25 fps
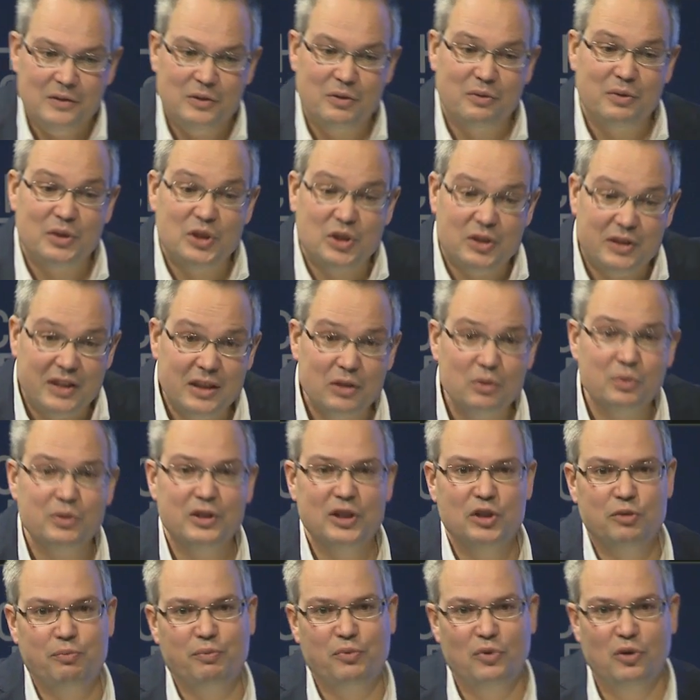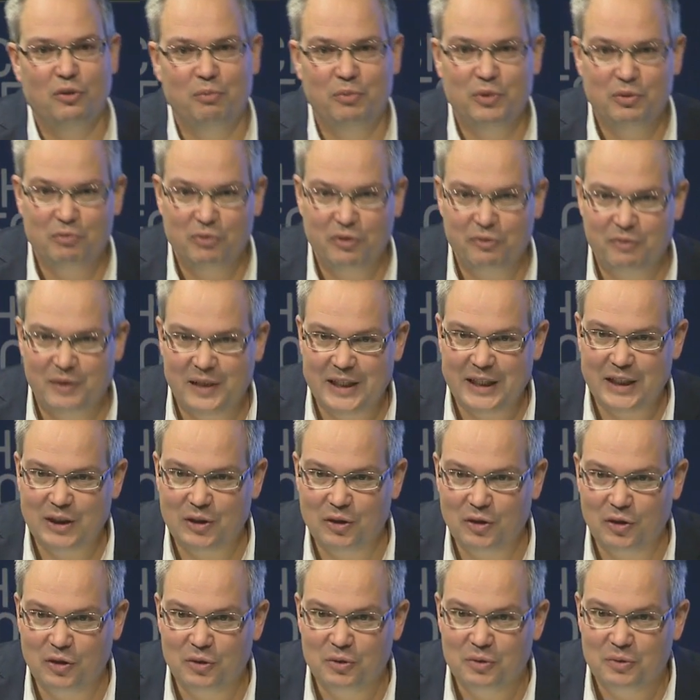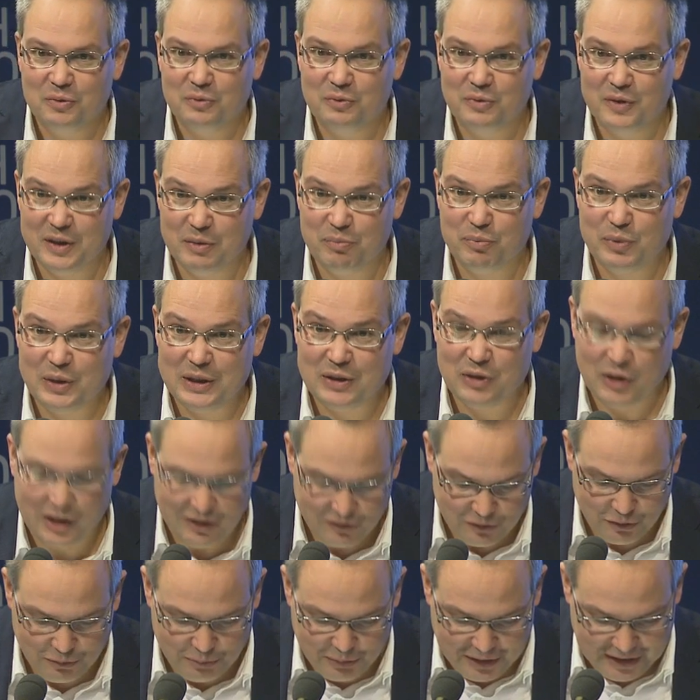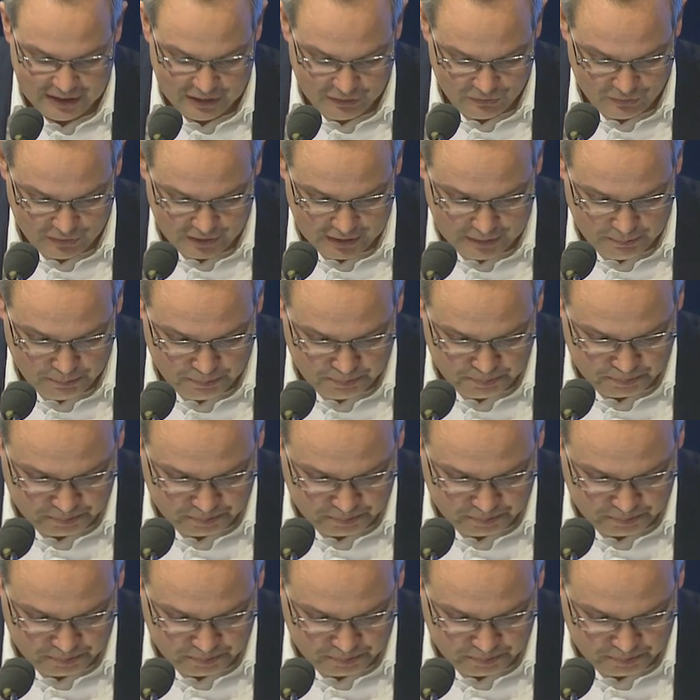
there is still this problem of legal representability.